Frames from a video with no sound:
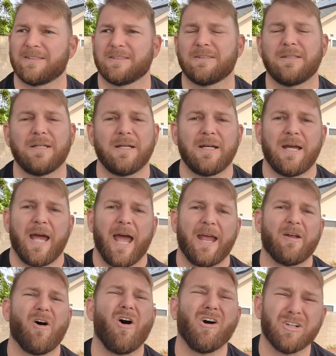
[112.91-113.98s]
And
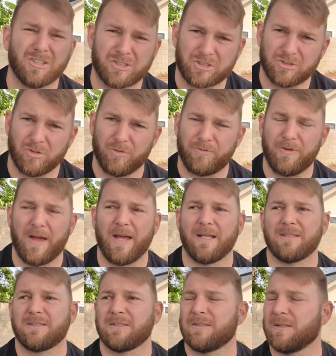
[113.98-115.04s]
and Arsenal
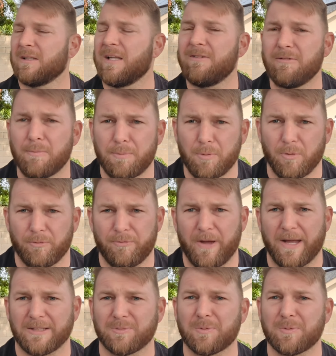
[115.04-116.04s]
fans and Liverpool fans,